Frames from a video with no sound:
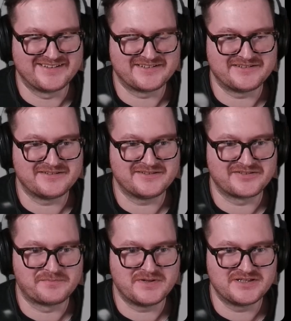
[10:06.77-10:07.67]
little
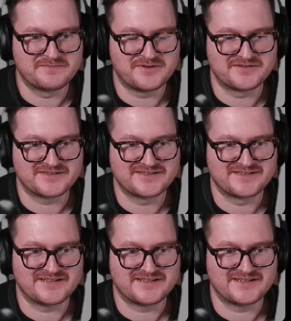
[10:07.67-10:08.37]
speech box